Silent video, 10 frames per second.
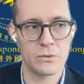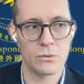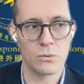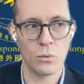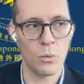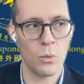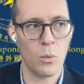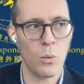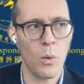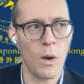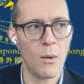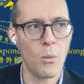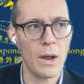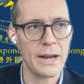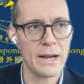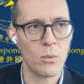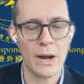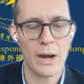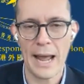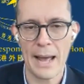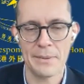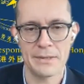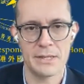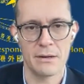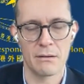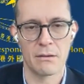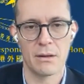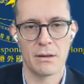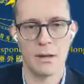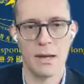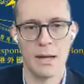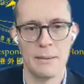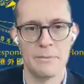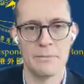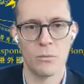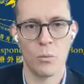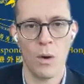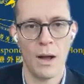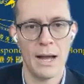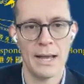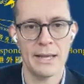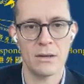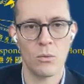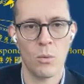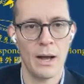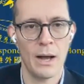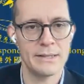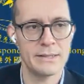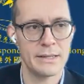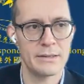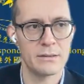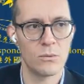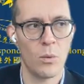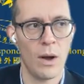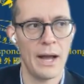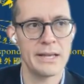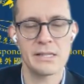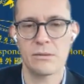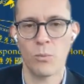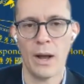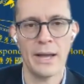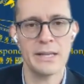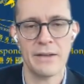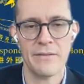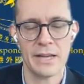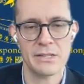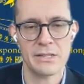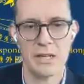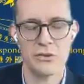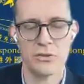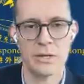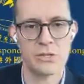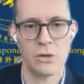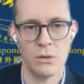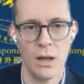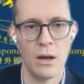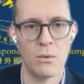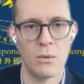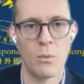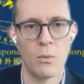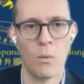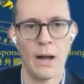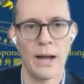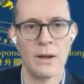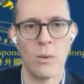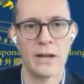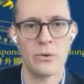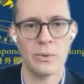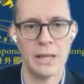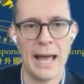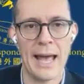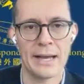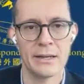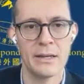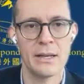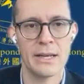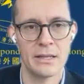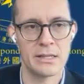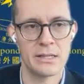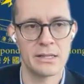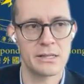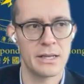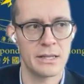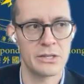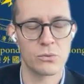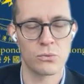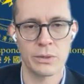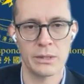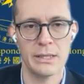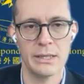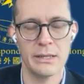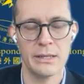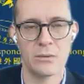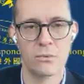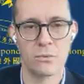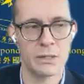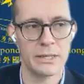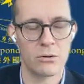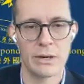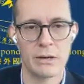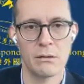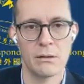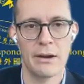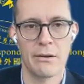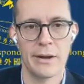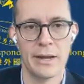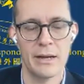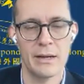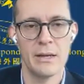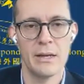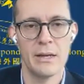What happened here? Why is that vaccination rate so low? Why do we lag in this really critical area